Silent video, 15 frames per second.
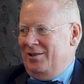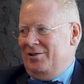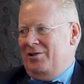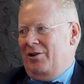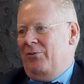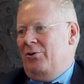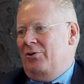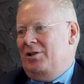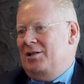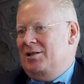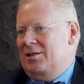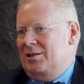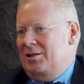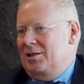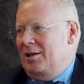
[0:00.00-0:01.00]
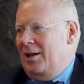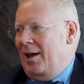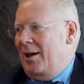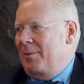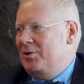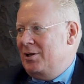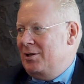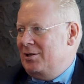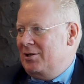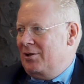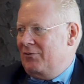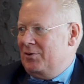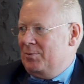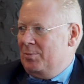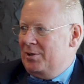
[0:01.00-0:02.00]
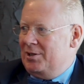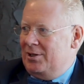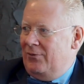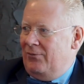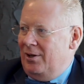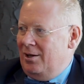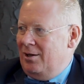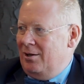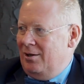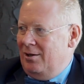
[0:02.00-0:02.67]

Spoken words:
So I thought it's the absence of specific